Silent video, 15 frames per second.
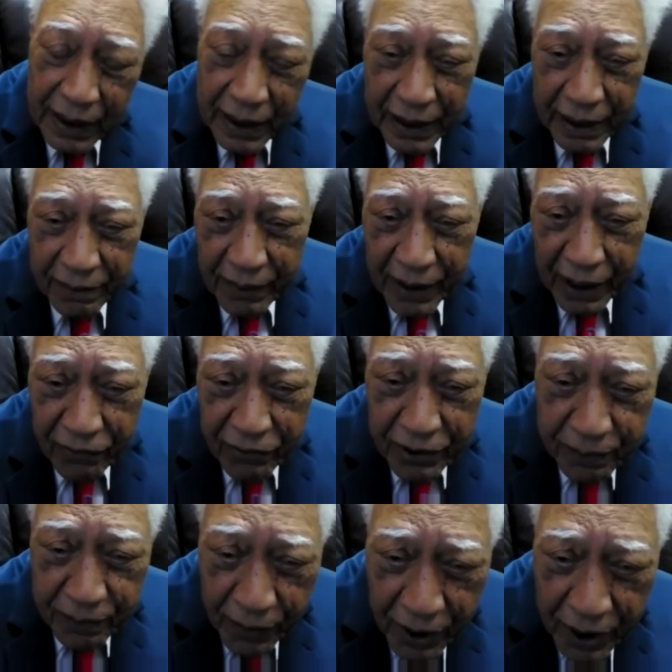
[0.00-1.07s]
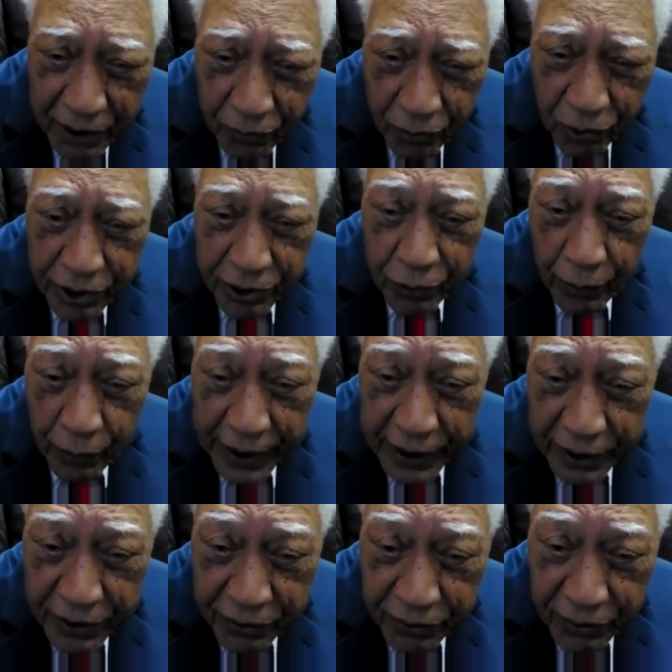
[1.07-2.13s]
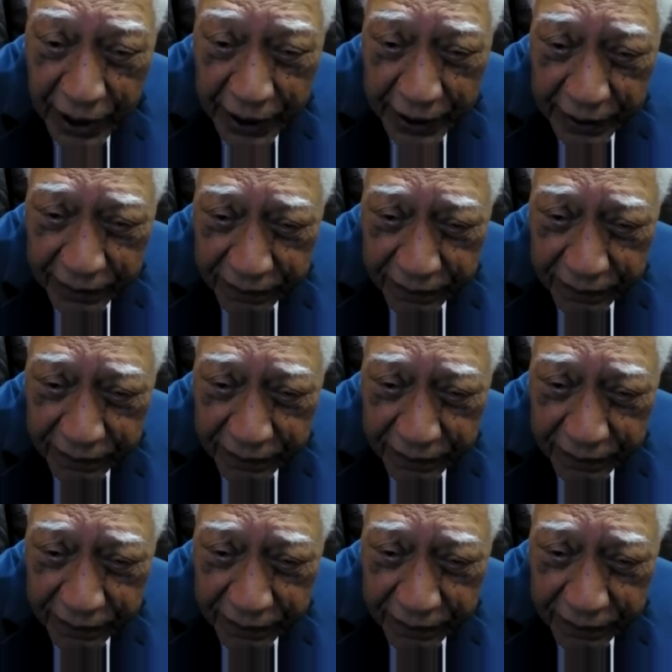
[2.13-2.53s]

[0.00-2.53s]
And my response was, you waited too late.